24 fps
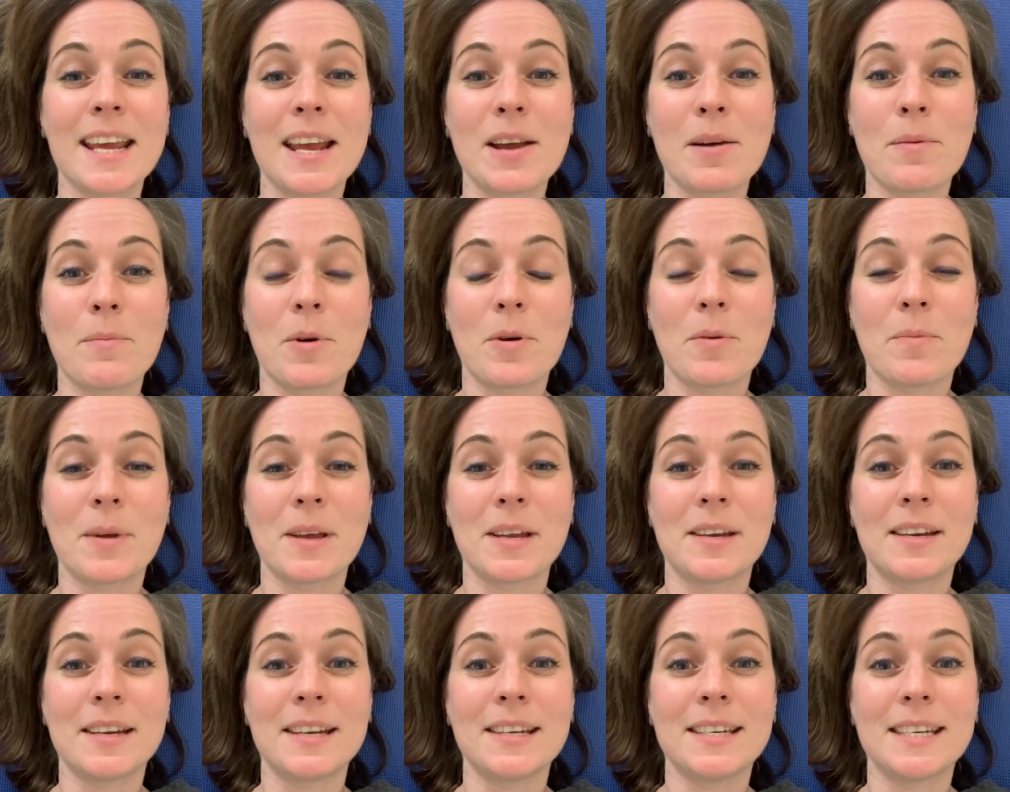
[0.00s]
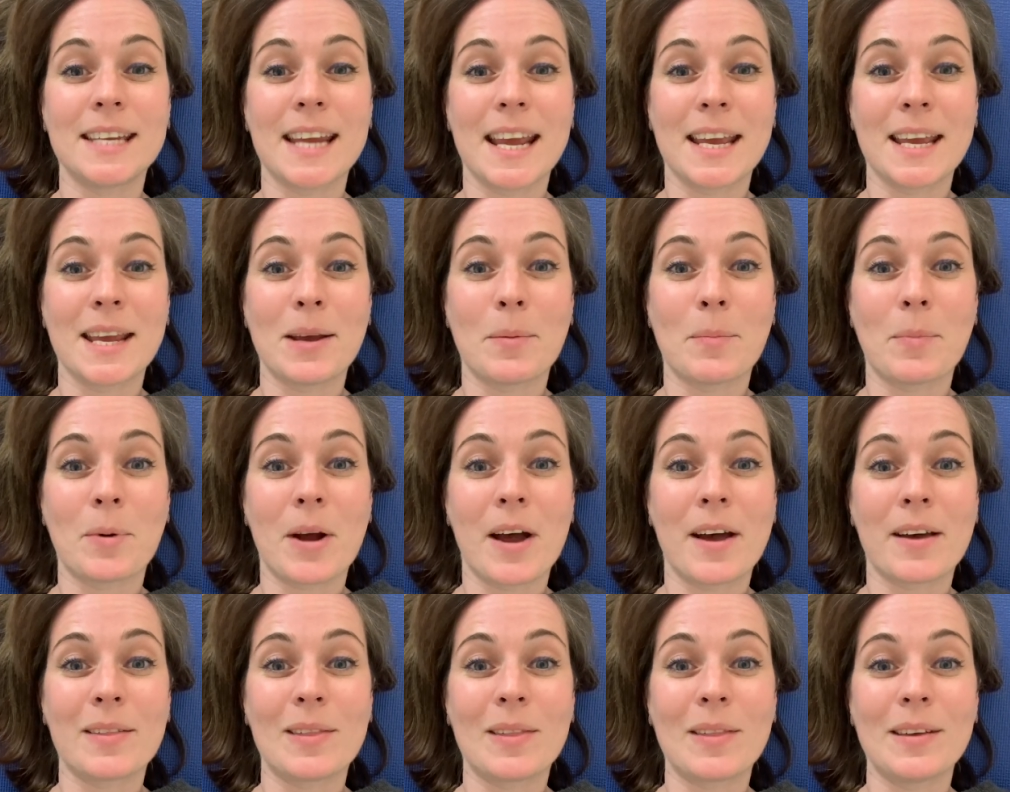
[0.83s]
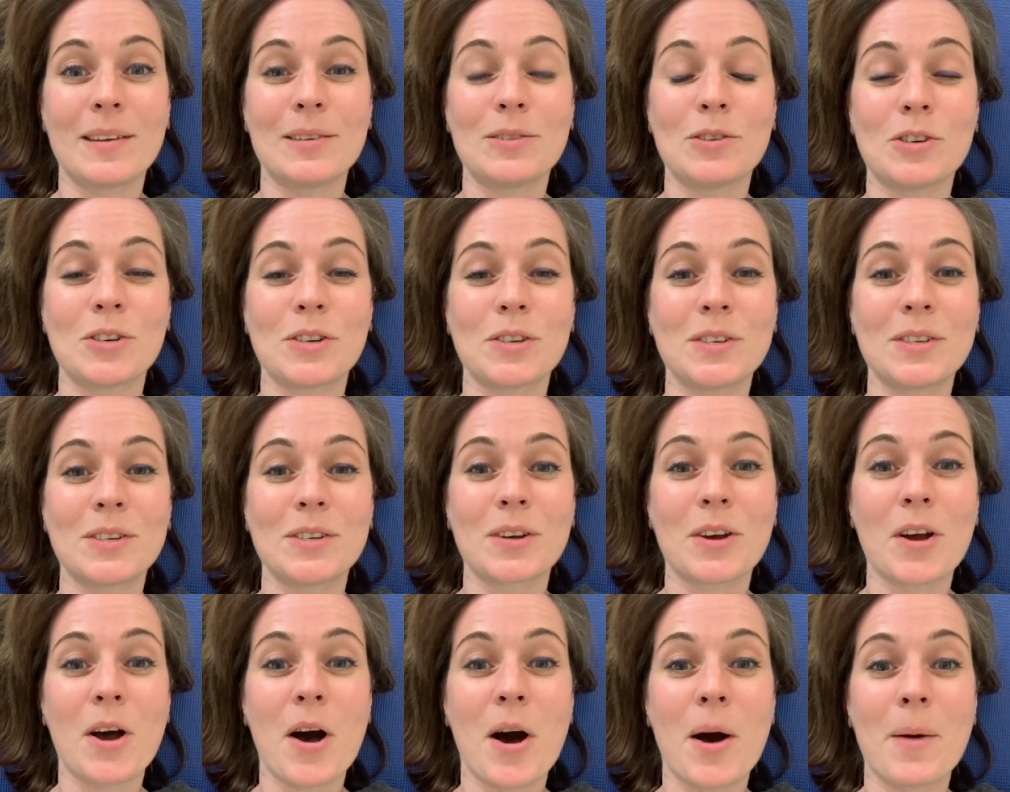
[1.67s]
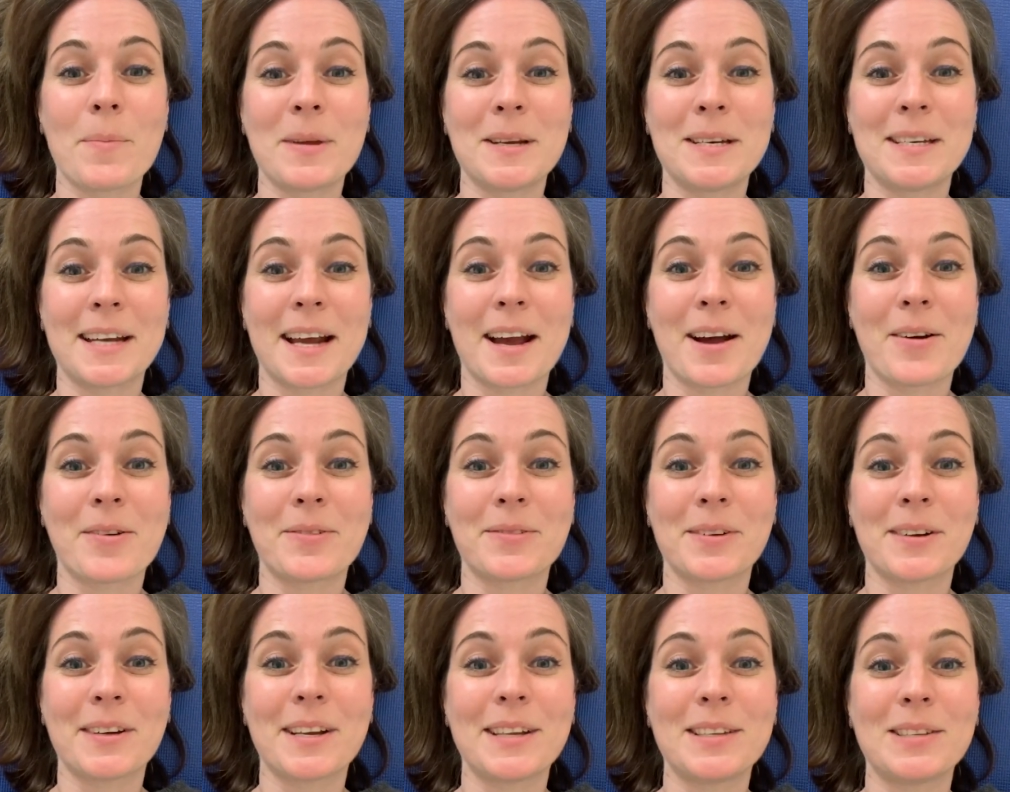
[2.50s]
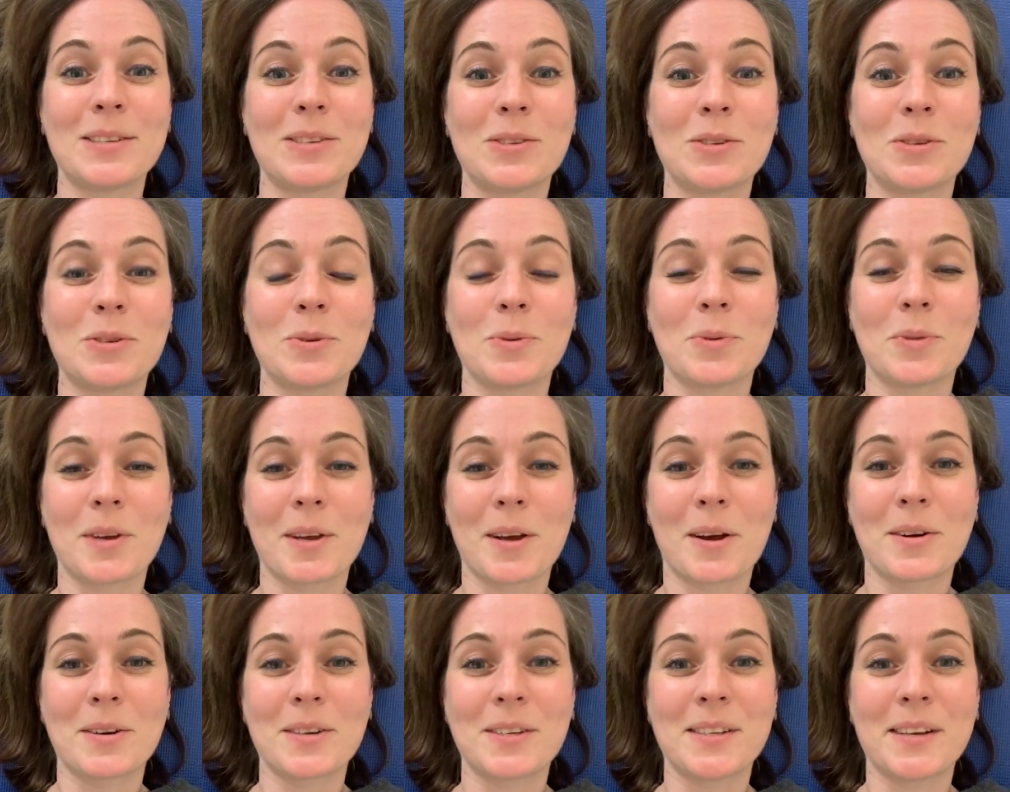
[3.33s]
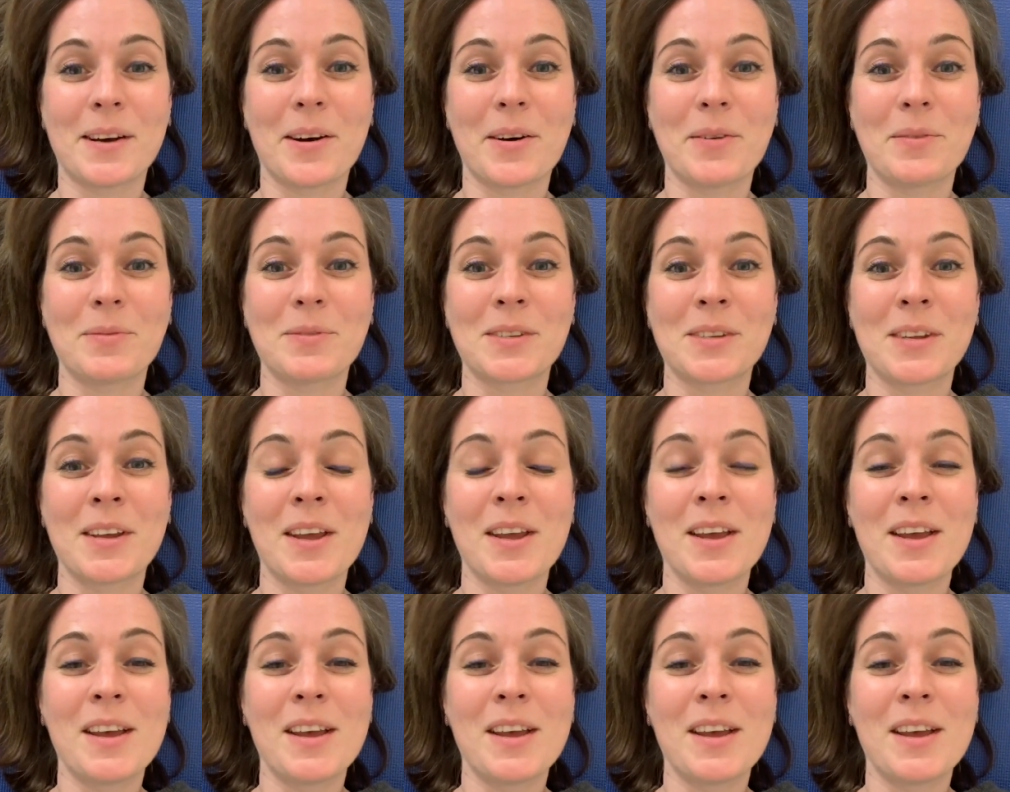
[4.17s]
a moment and taking a breath and just calming down and soothing ourselves.